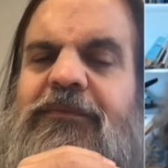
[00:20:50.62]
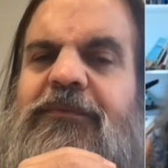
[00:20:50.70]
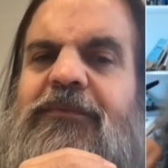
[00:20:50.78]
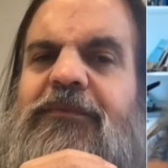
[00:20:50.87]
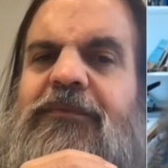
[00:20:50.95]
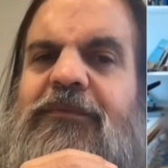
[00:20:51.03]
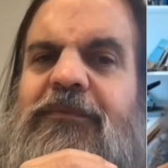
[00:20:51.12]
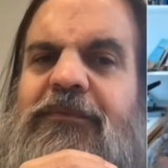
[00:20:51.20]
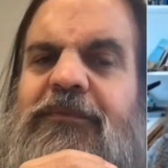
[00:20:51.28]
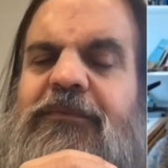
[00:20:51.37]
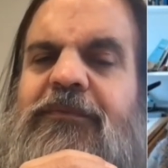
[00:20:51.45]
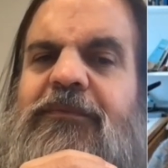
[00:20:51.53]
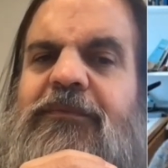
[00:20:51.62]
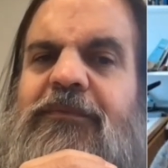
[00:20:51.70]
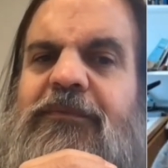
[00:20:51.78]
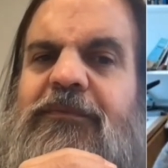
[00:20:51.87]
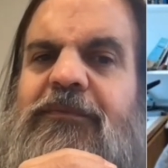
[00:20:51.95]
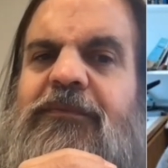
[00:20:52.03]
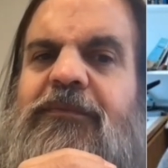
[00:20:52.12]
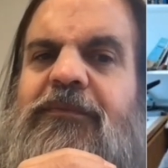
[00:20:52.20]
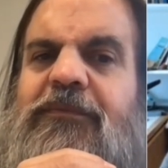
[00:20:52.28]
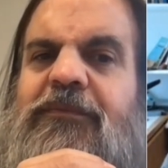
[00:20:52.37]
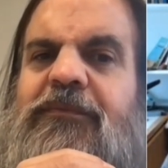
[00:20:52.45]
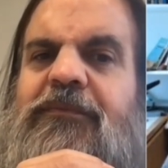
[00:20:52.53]

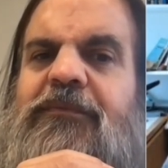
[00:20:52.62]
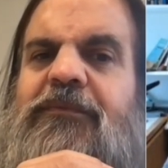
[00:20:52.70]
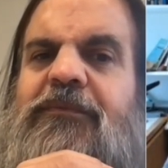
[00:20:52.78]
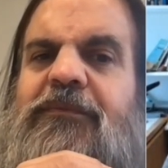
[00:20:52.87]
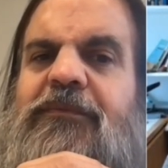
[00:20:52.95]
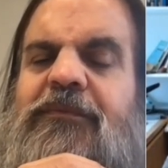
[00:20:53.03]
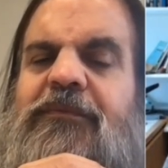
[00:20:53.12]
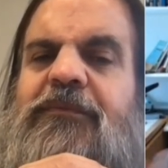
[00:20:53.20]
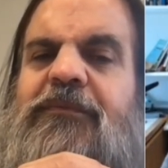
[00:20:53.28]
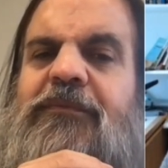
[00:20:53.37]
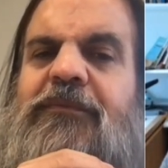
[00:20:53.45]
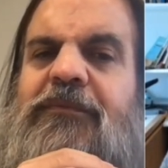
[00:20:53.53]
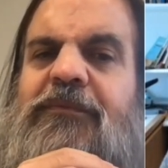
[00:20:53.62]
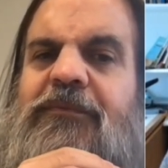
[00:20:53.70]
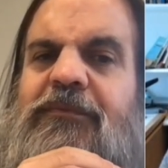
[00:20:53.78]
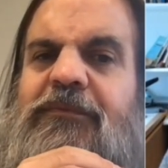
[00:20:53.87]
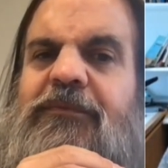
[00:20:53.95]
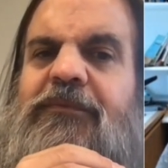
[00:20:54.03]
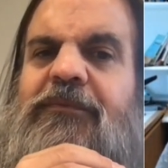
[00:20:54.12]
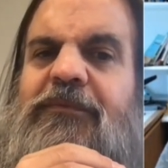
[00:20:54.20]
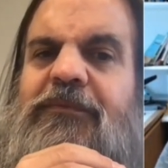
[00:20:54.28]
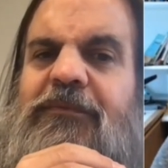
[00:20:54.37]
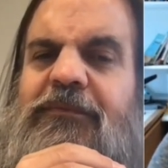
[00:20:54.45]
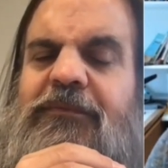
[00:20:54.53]

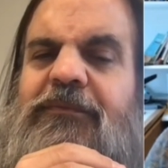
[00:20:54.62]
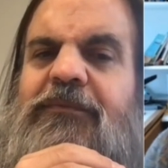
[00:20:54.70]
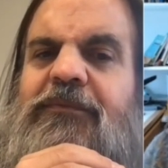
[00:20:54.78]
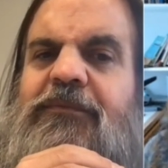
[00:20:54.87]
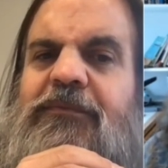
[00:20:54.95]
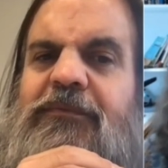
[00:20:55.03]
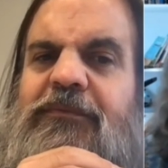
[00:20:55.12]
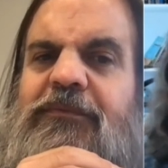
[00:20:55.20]
[no speech]